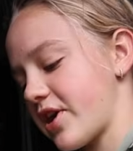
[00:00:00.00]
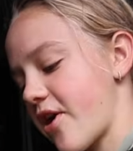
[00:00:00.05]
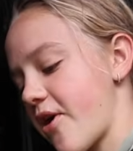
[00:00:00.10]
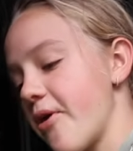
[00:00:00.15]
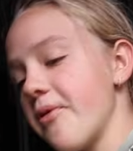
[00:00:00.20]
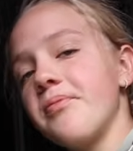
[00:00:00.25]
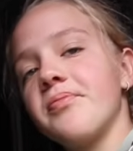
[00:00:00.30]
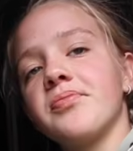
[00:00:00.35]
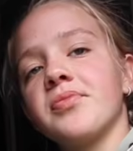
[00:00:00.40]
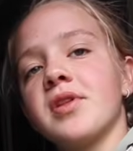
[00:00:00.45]

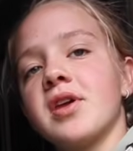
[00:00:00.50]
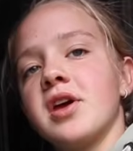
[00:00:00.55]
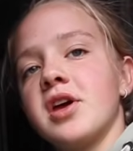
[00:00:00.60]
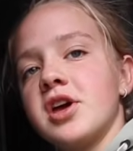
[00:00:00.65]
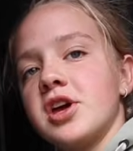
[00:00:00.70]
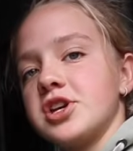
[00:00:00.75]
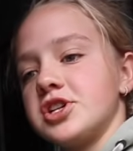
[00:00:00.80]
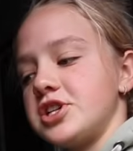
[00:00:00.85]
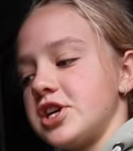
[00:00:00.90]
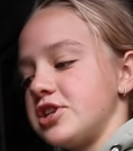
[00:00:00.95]
ago,
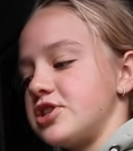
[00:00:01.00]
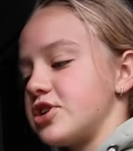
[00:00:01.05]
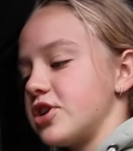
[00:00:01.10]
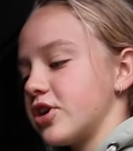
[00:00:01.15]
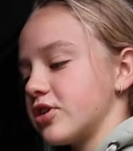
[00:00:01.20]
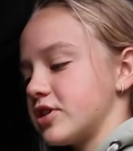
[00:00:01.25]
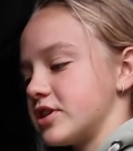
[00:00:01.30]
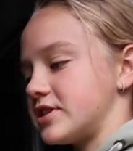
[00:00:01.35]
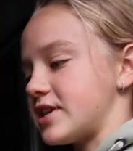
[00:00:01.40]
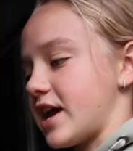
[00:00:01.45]
she
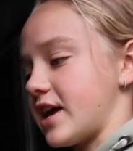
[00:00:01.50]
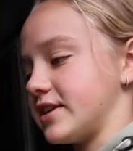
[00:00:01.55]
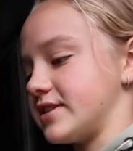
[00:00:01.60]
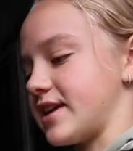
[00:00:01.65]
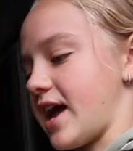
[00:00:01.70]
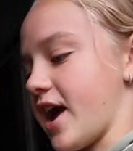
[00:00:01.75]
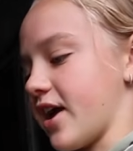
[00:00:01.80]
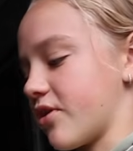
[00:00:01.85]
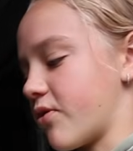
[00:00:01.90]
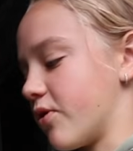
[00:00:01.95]
took this
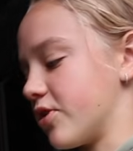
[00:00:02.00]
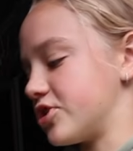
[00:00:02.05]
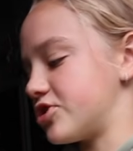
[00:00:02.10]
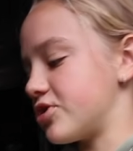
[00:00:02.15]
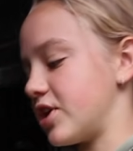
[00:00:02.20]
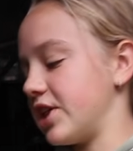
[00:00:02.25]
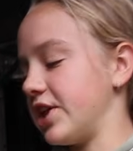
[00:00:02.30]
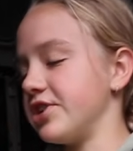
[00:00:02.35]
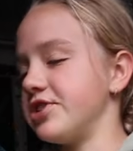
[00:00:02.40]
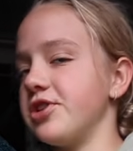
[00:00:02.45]
exact horse
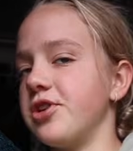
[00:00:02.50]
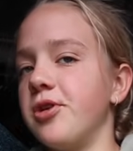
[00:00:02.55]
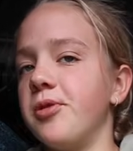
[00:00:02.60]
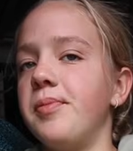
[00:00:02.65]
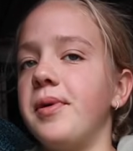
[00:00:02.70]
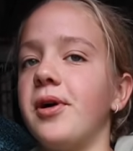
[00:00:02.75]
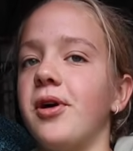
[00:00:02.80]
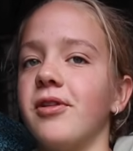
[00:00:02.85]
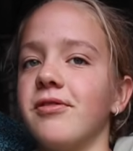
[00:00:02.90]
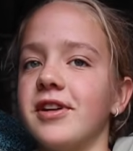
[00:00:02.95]
trailer to her
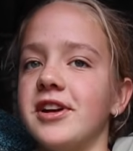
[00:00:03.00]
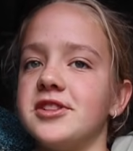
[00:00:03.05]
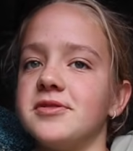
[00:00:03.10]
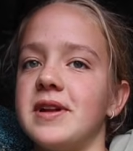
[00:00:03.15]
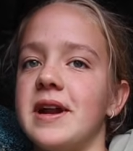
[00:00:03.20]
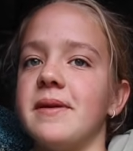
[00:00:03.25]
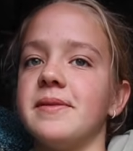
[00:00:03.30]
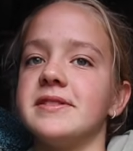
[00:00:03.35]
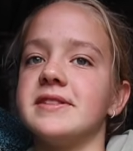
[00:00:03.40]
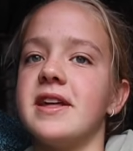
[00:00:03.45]
barrel race
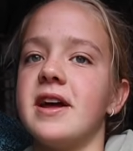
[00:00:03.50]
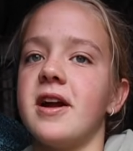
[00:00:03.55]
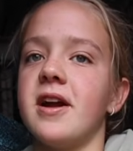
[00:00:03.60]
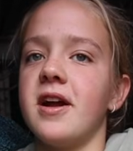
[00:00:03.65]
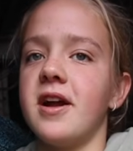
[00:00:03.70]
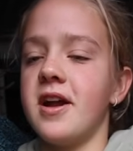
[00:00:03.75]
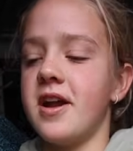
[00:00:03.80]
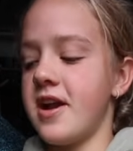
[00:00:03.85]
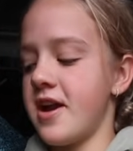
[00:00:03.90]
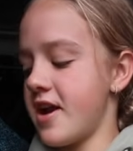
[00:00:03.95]
when I was there.
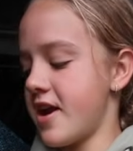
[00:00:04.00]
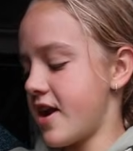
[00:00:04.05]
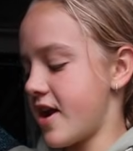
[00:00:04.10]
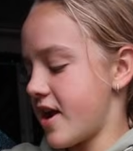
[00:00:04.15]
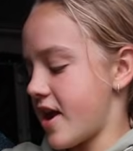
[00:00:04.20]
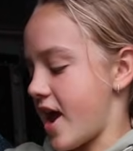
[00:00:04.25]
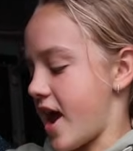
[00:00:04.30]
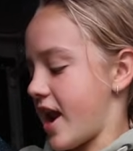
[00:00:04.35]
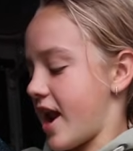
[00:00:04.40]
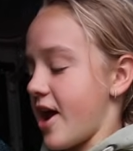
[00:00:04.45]

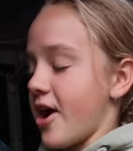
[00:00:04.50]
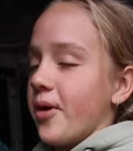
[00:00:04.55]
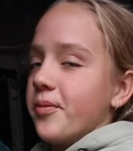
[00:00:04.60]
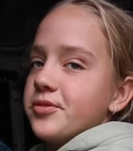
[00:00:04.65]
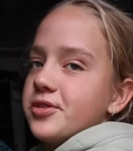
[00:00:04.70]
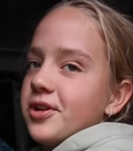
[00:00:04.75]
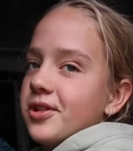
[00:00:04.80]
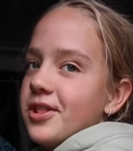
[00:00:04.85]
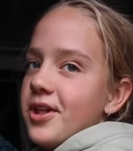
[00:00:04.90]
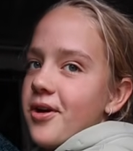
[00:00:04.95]
And I
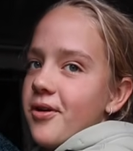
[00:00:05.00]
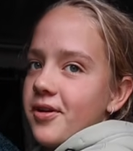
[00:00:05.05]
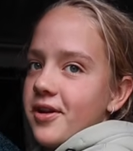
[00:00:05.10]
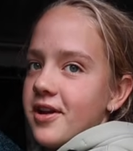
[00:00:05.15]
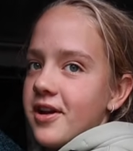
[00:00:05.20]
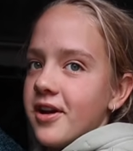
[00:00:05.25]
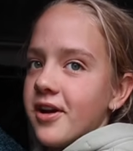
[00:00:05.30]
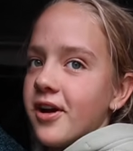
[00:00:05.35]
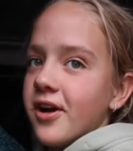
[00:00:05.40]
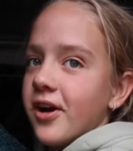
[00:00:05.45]
helped her load
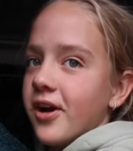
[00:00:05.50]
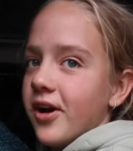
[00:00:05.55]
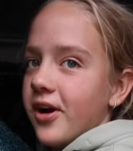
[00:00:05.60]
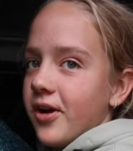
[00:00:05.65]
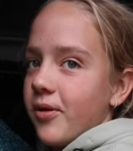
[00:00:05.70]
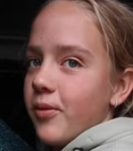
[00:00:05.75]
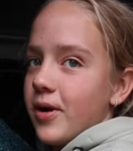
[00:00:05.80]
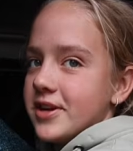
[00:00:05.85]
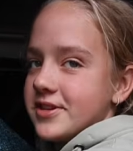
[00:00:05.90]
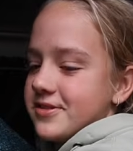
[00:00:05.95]

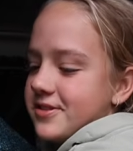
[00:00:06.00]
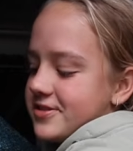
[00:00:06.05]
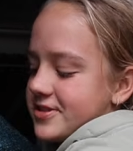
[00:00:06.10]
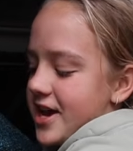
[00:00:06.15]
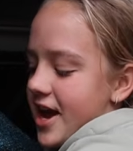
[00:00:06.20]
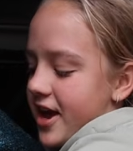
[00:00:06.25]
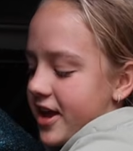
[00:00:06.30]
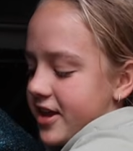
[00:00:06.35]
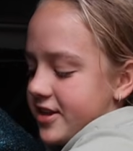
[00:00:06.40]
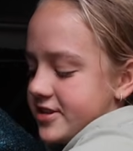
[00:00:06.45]
her Western
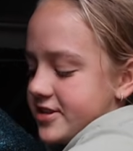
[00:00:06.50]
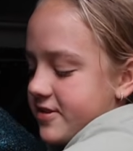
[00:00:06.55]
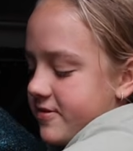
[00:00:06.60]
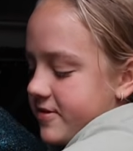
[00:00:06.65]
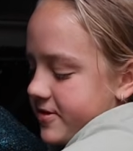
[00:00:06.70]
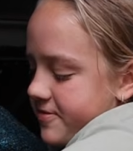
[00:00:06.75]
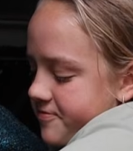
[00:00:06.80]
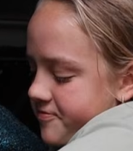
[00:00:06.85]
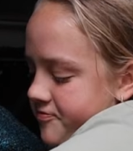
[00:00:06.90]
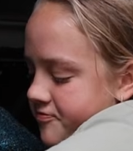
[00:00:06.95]
tack into
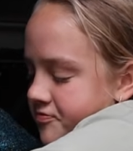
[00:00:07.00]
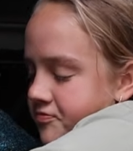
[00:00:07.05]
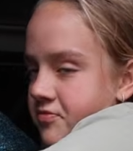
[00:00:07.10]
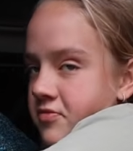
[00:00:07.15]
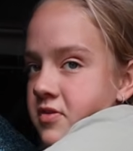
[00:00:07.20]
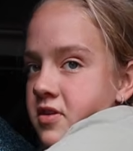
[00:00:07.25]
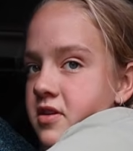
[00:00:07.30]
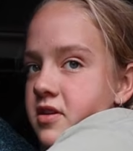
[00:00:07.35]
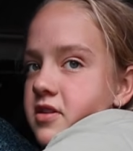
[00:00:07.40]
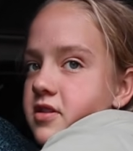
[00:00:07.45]
it.
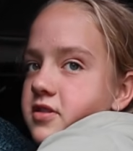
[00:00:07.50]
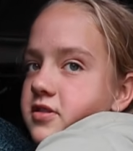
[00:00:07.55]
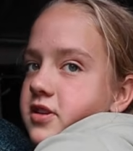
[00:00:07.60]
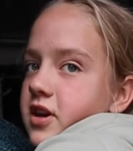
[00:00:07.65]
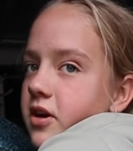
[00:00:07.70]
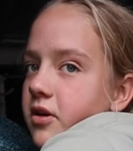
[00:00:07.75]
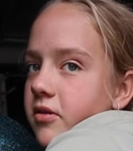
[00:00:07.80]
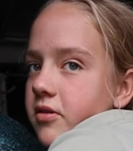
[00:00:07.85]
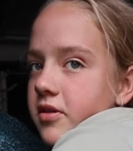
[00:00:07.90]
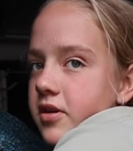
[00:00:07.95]

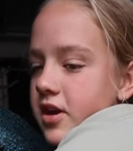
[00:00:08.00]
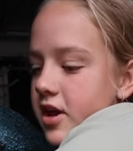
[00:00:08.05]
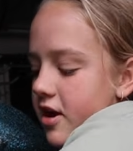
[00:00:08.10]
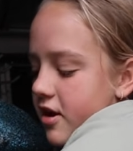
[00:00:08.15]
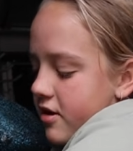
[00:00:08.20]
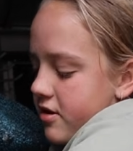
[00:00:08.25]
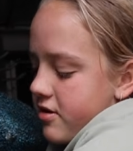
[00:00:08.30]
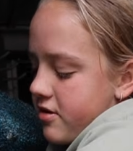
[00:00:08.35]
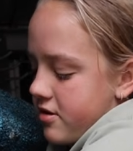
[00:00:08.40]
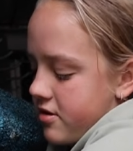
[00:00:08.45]
So, yeah.